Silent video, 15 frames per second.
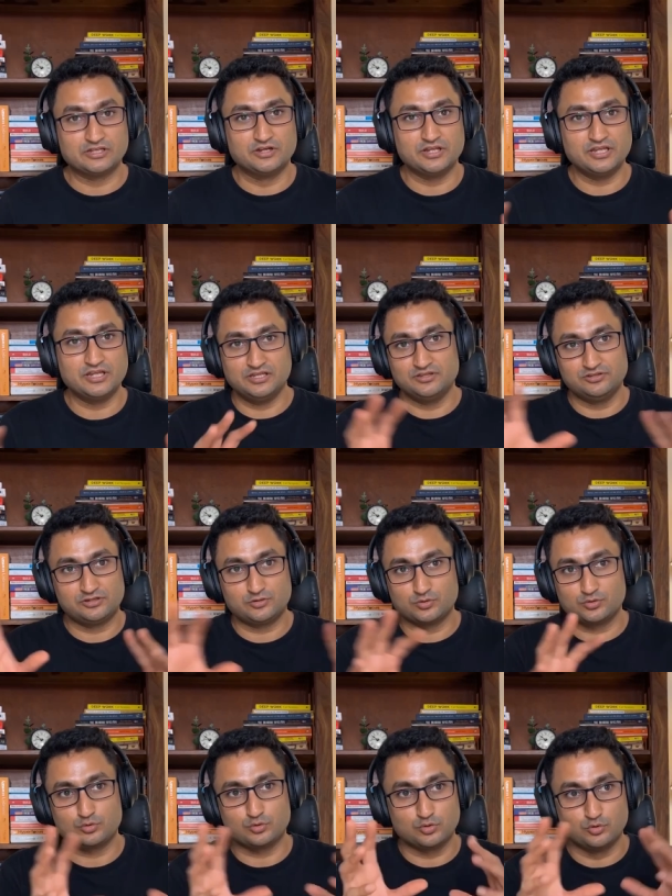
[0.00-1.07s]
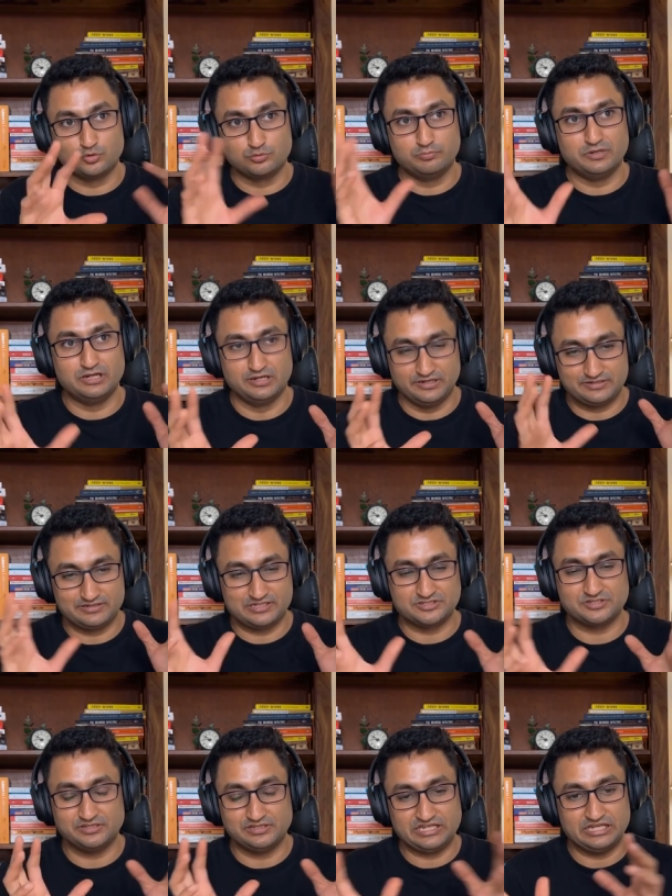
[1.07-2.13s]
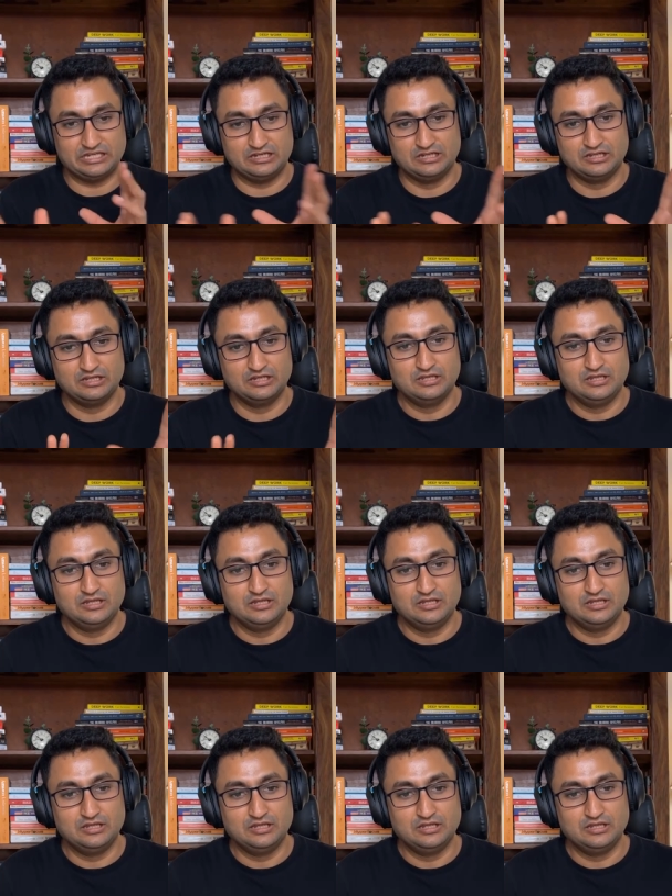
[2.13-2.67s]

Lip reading: Like 13 years it took you to build it such a scale.